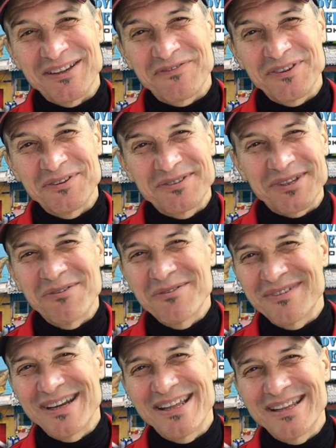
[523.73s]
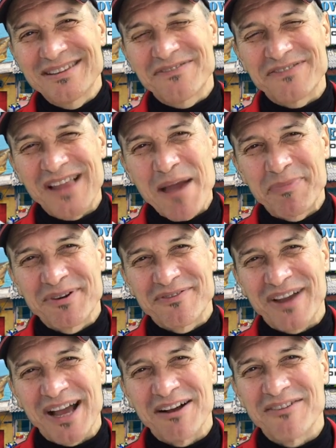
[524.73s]
If you don't need the flapper
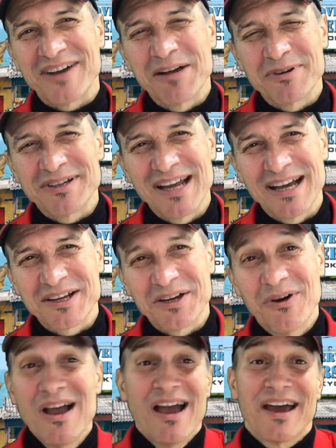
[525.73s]
valve, I would not go.